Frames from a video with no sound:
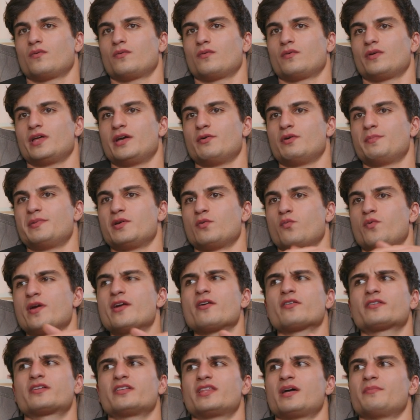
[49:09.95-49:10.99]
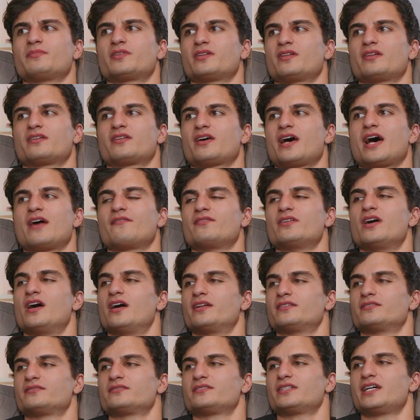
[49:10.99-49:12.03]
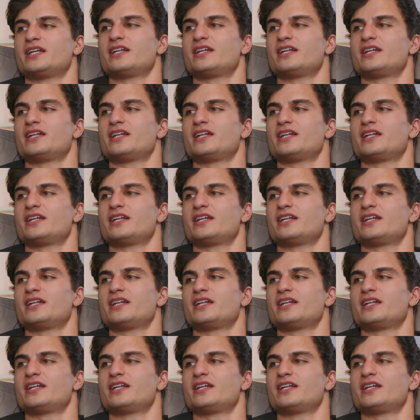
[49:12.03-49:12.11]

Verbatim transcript: it would be weird to them to, to have none. And